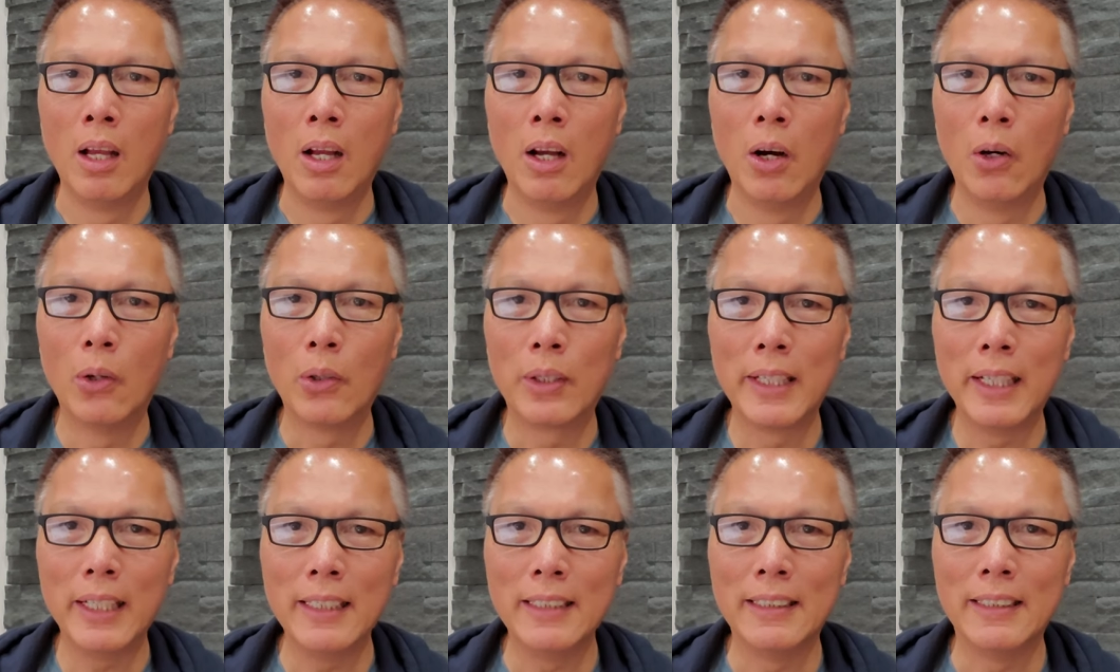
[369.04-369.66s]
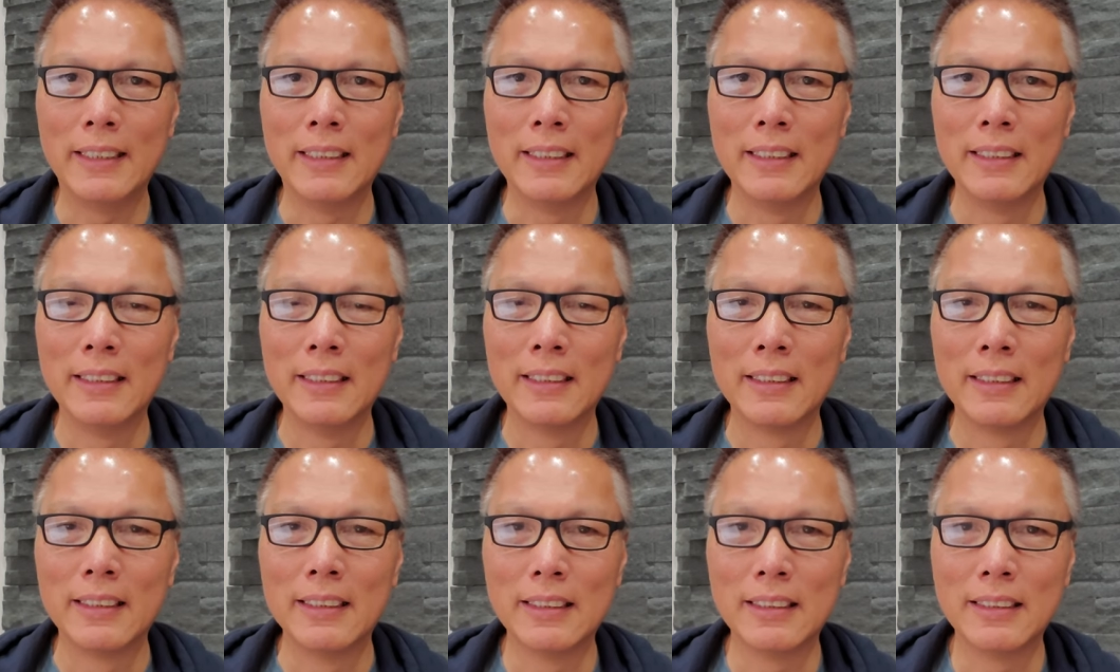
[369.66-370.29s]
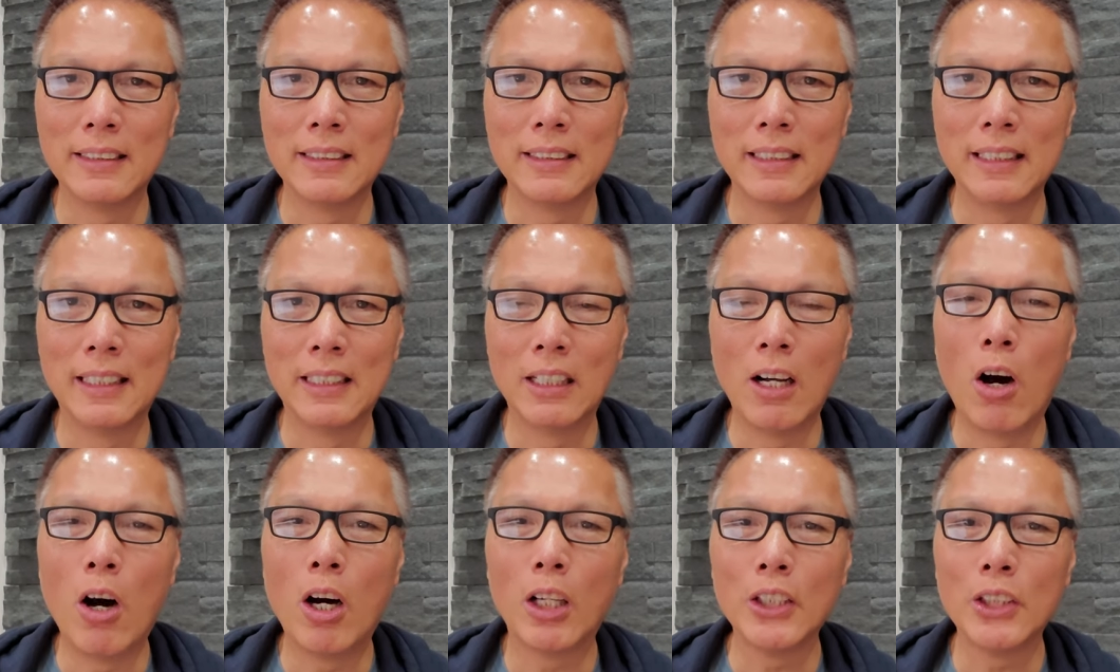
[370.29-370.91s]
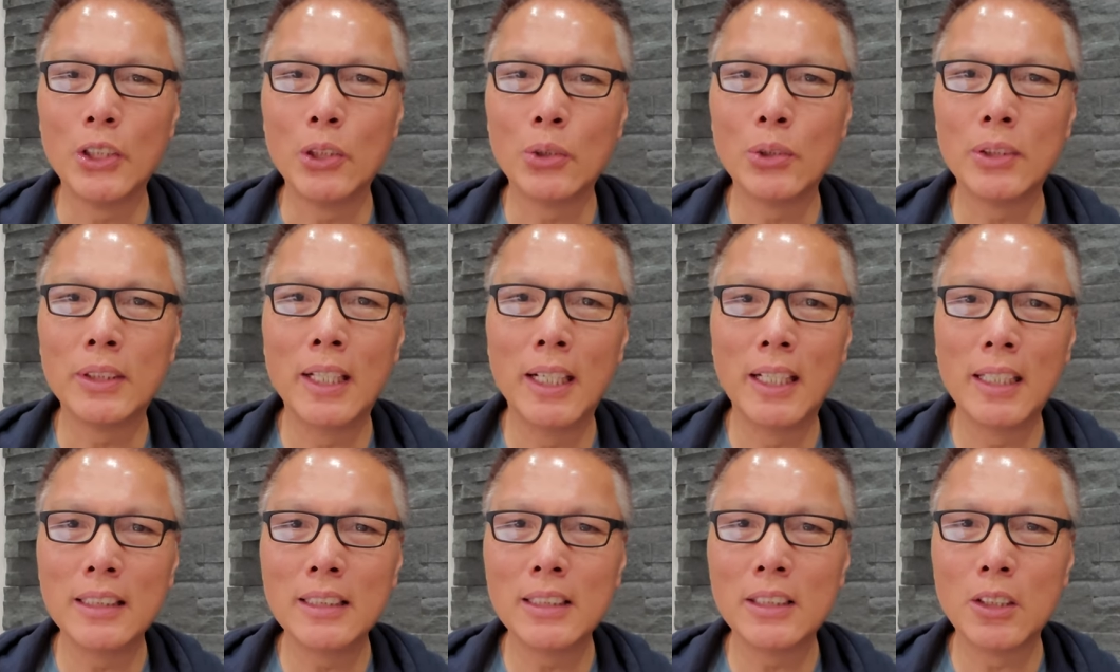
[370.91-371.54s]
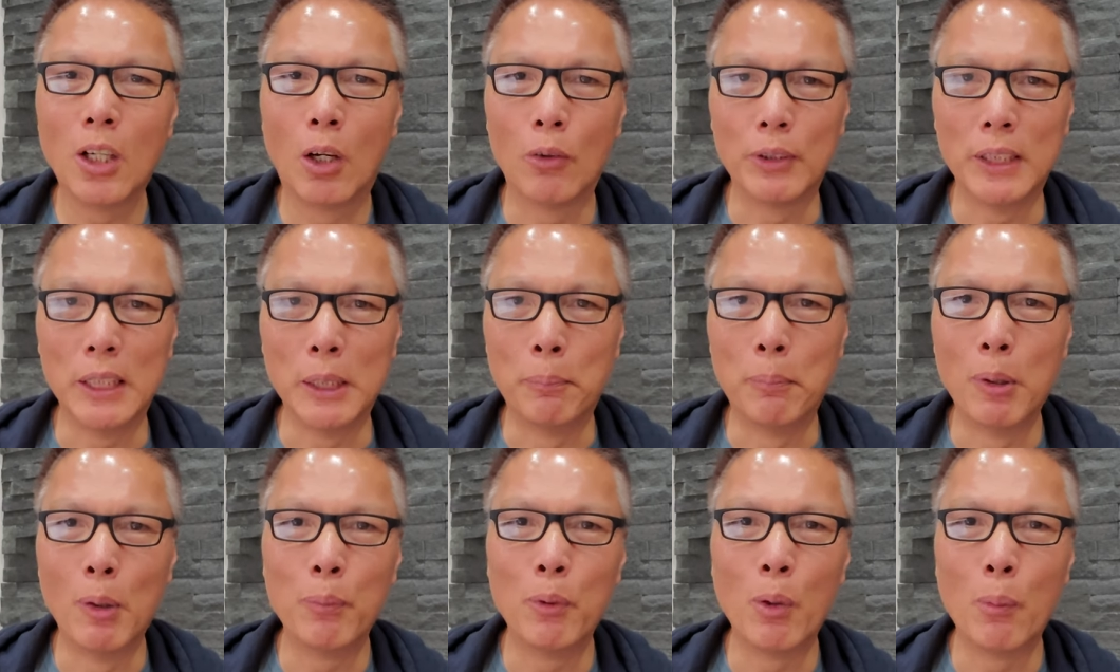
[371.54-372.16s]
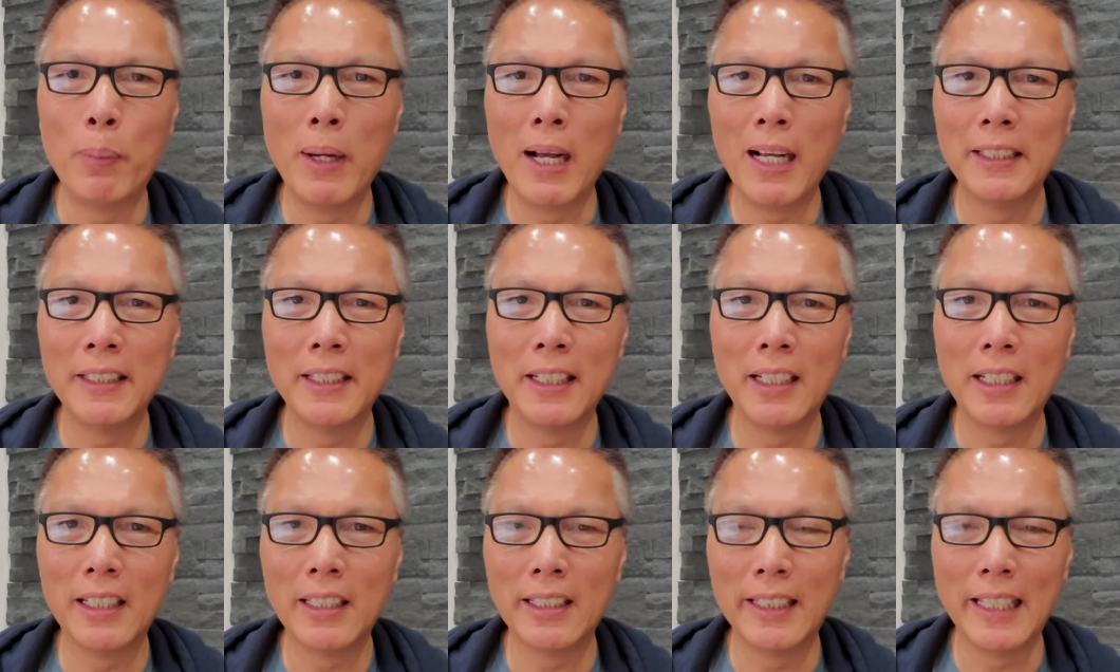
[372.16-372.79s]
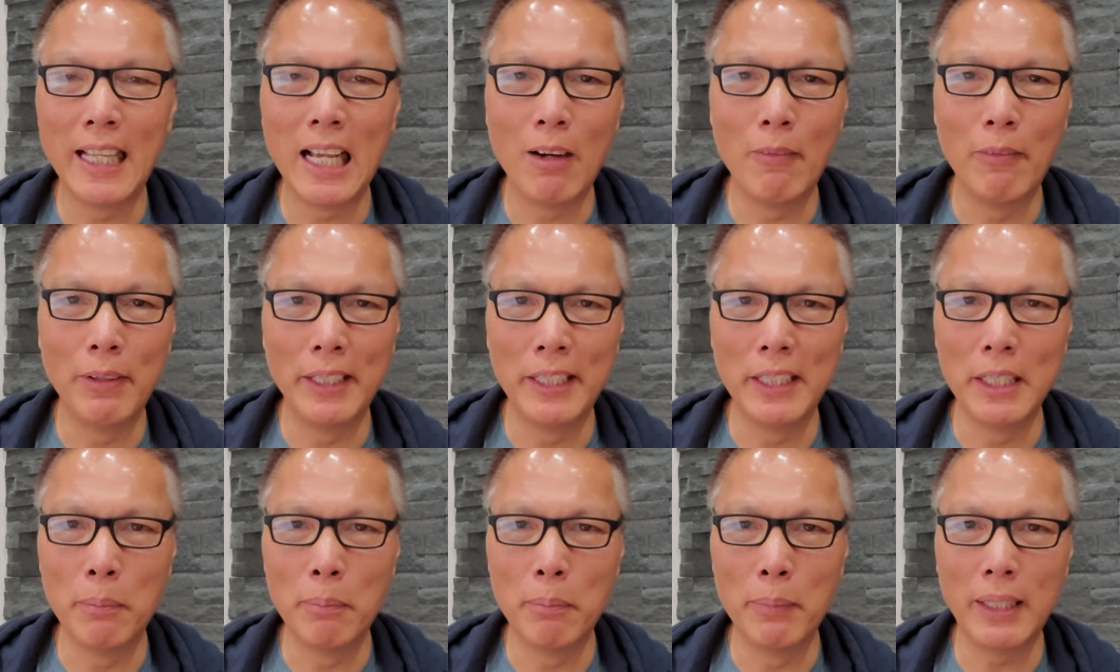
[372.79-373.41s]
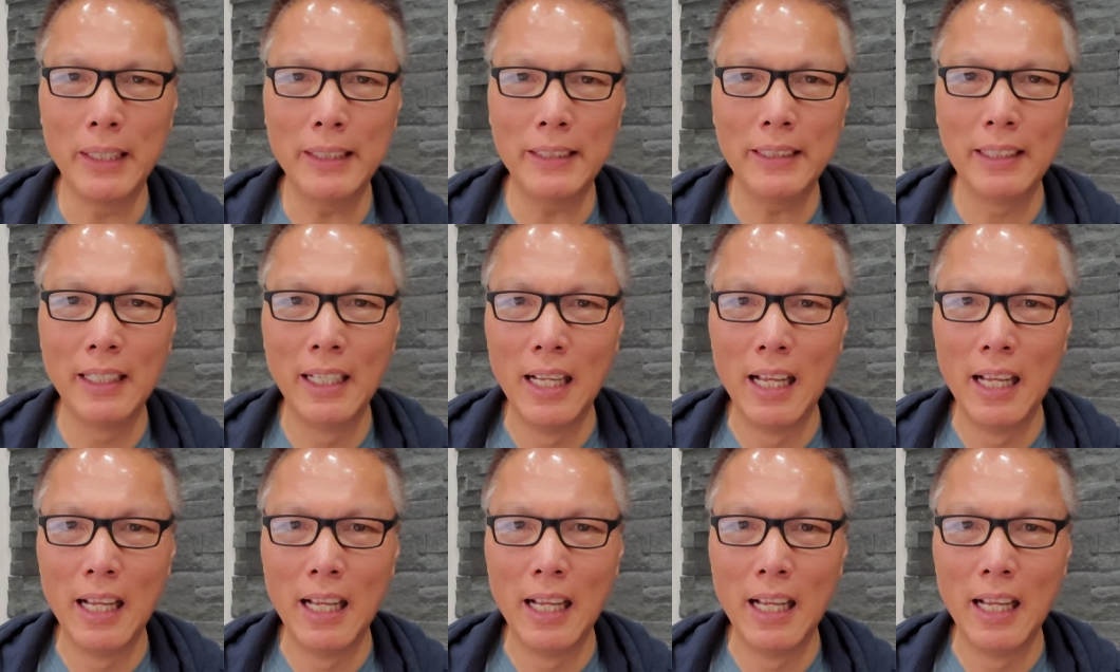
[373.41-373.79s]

Okay, this is an audio test of the Purple Panda lavalier mic.